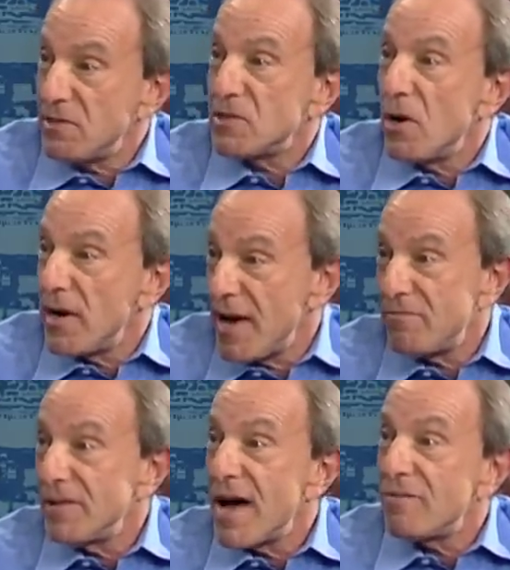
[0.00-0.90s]
So I have
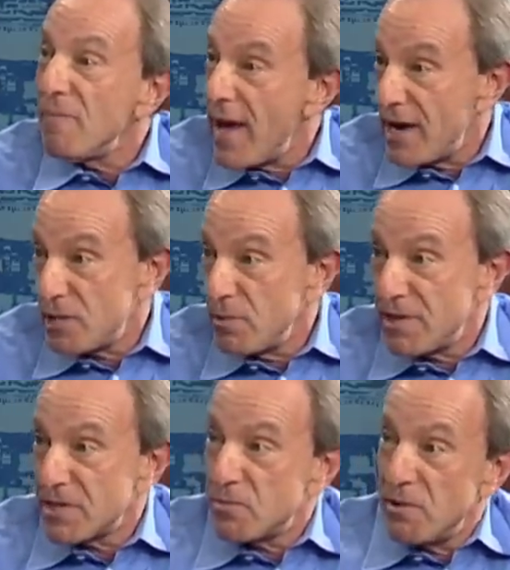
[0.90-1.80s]
a lot of management
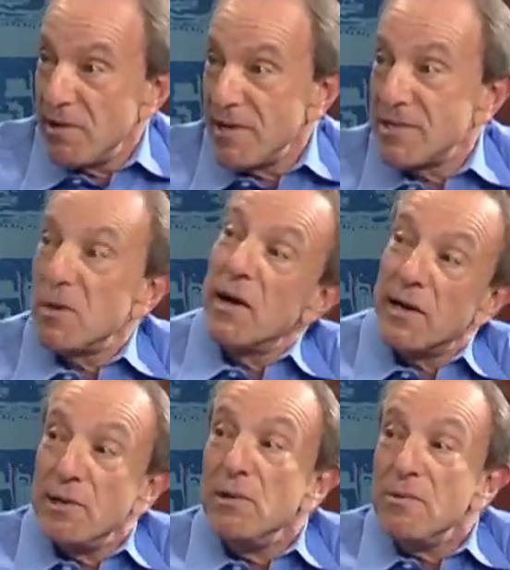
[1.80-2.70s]
experience, so I
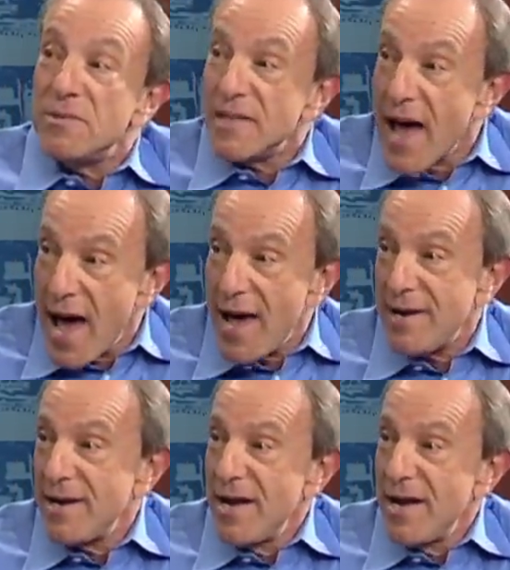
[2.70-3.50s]
can use that.